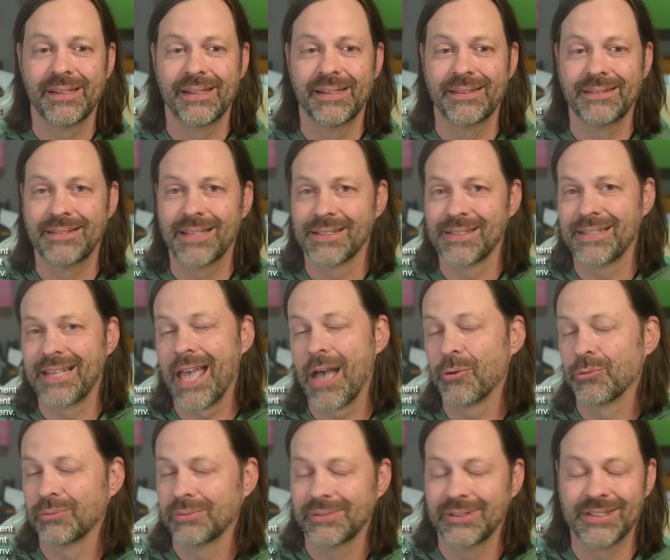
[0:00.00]
It doesn't
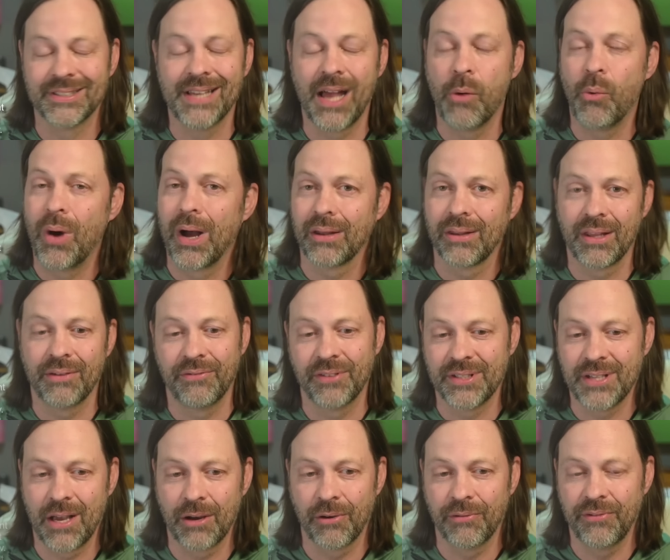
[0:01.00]
count. It's not wildlife
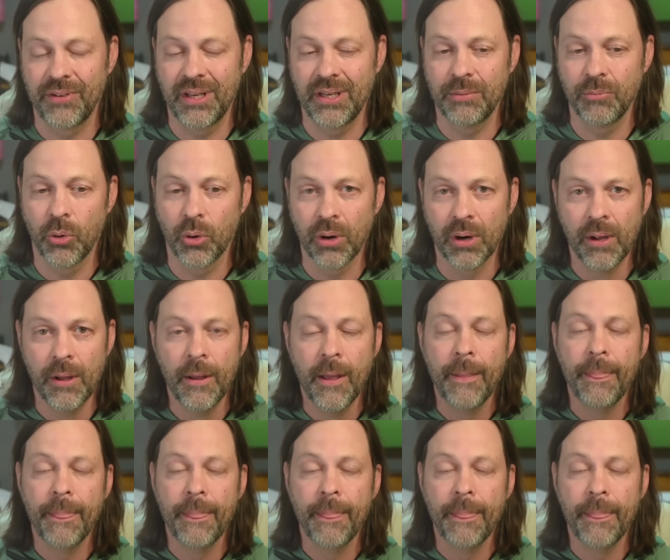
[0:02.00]
photography anymore.